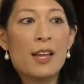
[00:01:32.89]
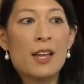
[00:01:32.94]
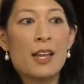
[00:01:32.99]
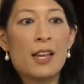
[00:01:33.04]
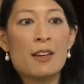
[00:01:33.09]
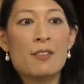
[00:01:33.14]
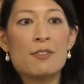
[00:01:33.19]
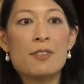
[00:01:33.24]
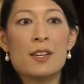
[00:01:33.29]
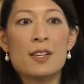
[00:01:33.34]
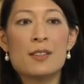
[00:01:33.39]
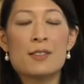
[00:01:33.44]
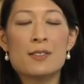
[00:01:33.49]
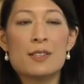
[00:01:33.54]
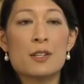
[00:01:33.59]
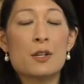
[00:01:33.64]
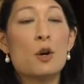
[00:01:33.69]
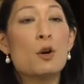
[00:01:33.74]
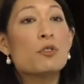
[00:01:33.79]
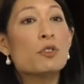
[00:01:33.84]
If it's
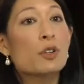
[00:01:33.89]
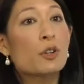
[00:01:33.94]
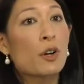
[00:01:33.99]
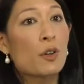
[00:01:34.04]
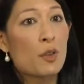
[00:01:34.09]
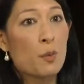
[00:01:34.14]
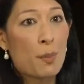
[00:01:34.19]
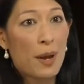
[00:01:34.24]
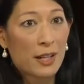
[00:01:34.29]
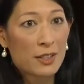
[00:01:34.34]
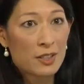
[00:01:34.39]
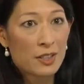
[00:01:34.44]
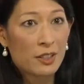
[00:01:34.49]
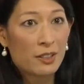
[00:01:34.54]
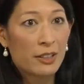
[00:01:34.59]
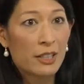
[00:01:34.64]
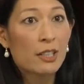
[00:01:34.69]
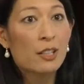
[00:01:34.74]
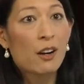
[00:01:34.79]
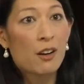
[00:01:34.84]
an overgrowth of
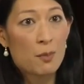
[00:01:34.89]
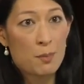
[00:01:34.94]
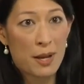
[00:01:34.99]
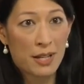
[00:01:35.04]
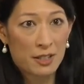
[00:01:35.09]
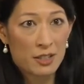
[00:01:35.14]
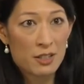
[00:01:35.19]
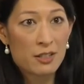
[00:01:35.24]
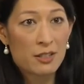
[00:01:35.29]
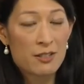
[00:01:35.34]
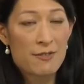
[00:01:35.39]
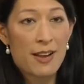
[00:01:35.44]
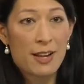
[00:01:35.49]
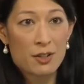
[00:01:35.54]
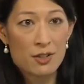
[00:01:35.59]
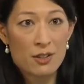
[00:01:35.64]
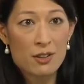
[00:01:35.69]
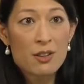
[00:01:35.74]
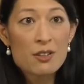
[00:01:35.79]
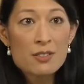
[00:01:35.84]
bacteria called bacterial
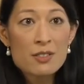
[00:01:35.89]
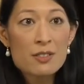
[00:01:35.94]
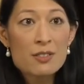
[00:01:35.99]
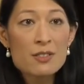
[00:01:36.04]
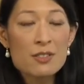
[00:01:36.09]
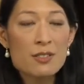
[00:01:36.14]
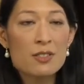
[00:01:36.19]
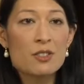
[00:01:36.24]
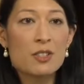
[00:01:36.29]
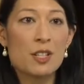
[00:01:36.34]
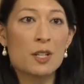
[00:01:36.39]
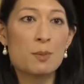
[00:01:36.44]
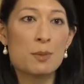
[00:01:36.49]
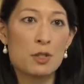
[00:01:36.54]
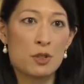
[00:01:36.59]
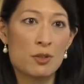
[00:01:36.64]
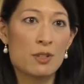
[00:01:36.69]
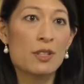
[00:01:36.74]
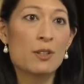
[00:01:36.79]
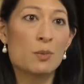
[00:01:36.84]
vaginosis, she can be
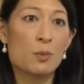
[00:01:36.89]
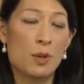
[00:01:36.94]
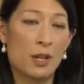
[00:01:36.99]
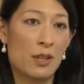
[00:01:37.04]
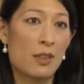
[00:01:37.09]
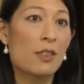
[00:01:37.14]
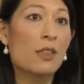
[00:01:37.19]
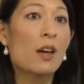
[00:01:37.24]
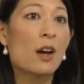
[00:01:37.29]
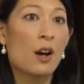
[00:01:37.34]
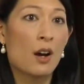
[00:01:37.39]
treated with